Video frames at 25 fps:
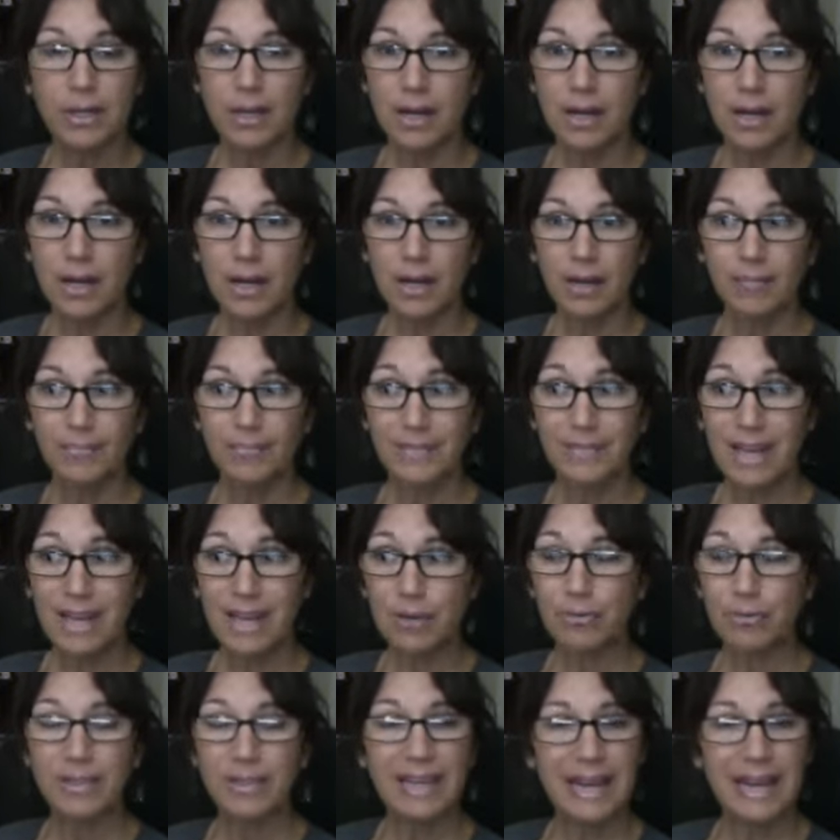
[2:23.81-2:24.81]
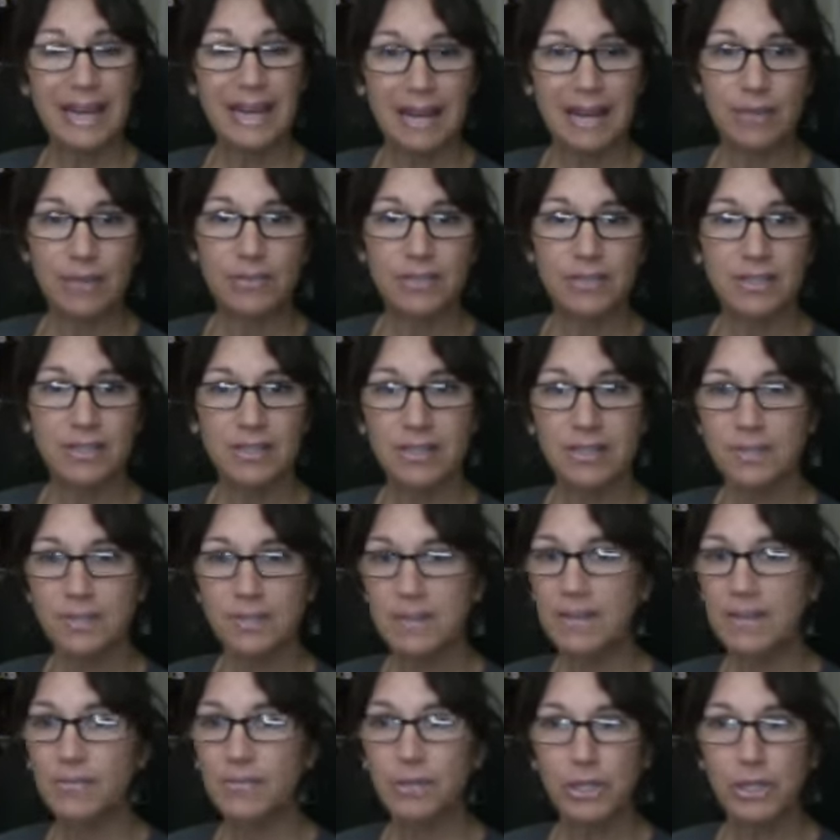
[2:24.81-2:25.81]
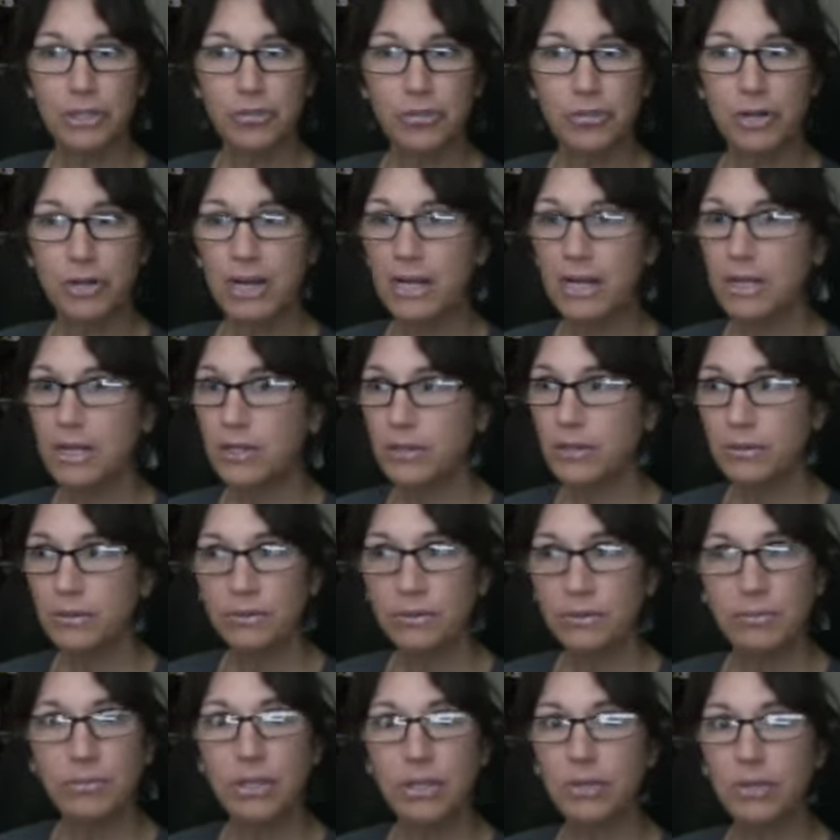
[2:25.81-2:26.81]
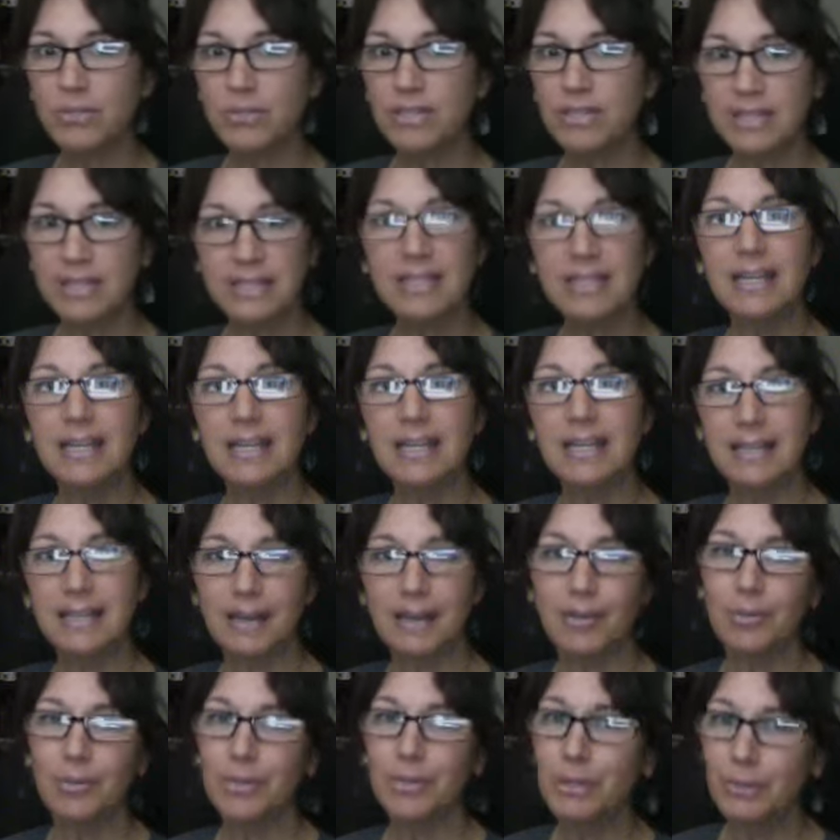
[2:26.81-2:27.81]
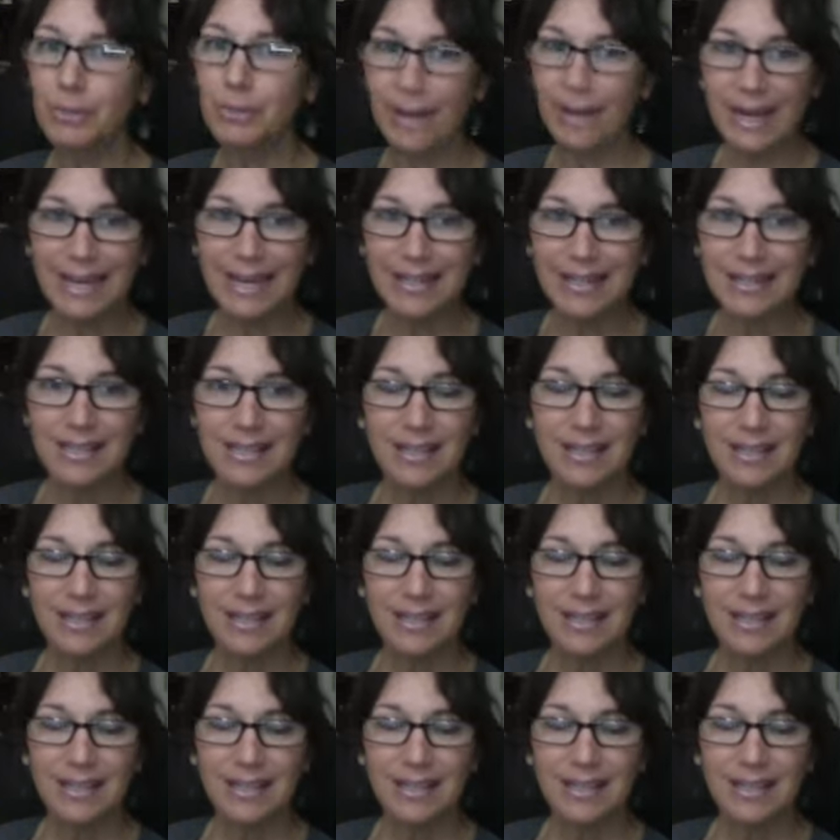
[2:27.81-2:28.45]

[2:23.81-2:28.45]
not only 8 ounces, but if you can try and do 16, that would be great.